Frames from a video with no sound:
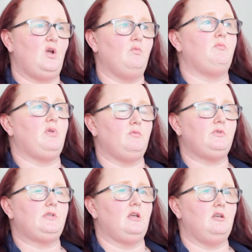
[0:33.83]
helping people
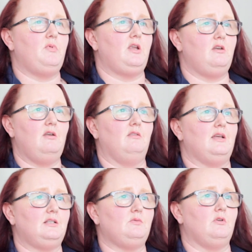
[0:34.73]
stay independent, and
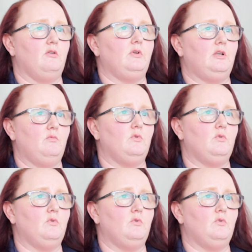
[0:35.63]
that's what I really